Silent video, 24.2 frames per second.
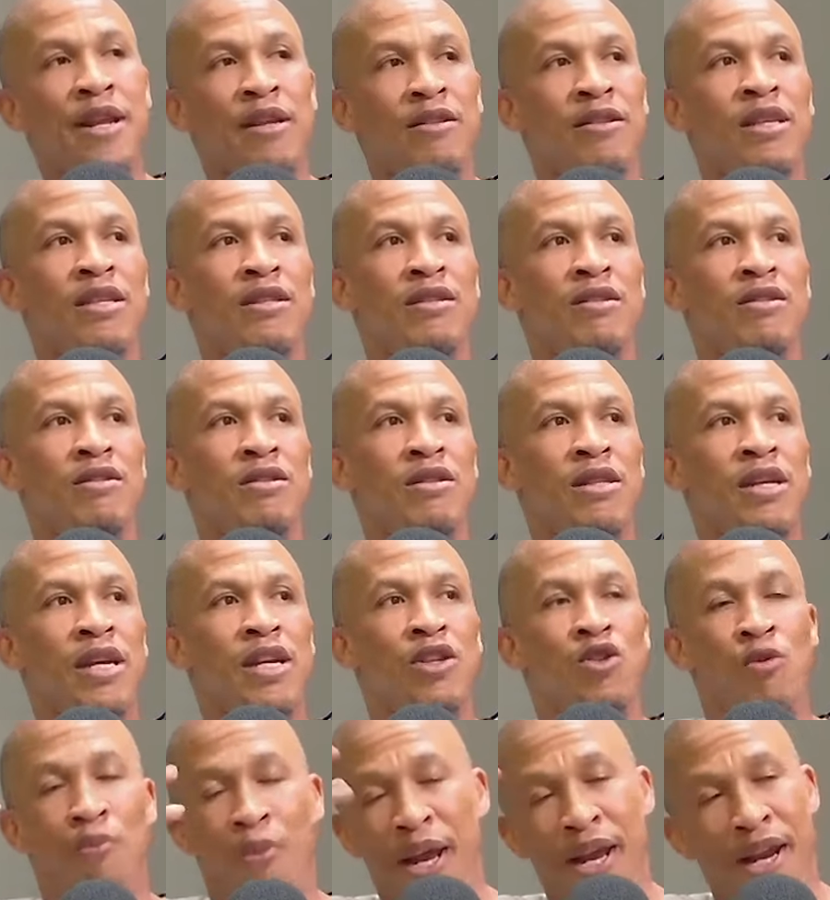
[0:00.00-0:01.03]
The,
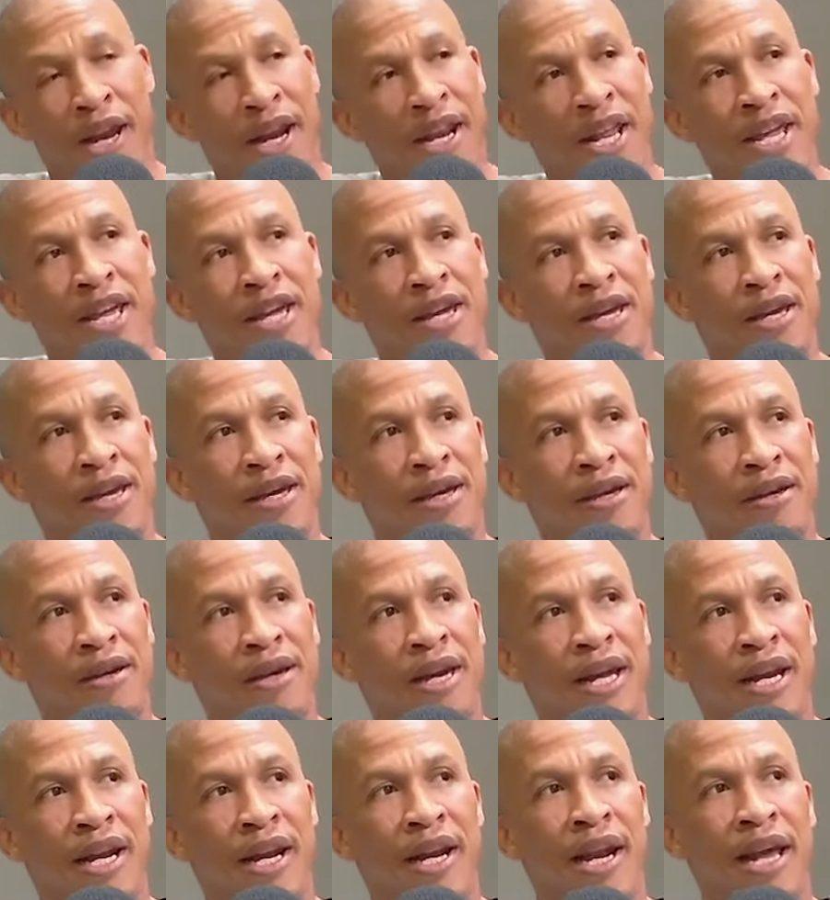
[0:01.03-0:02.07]
you played the league,
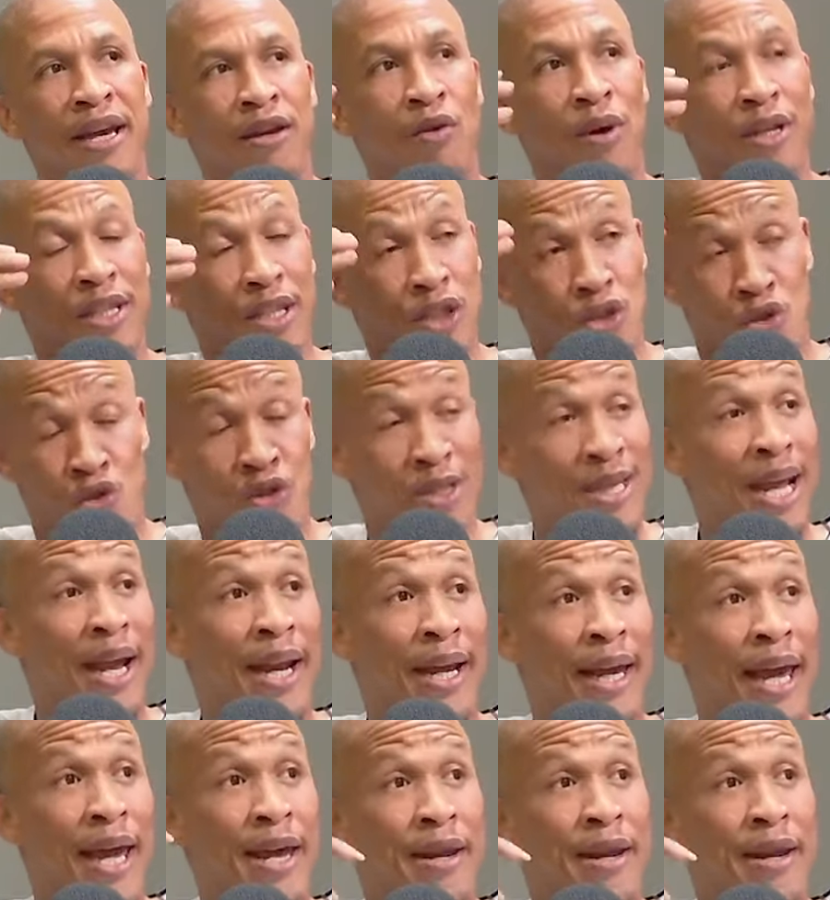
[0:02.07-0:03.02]
and then like what? Did you start uh, again?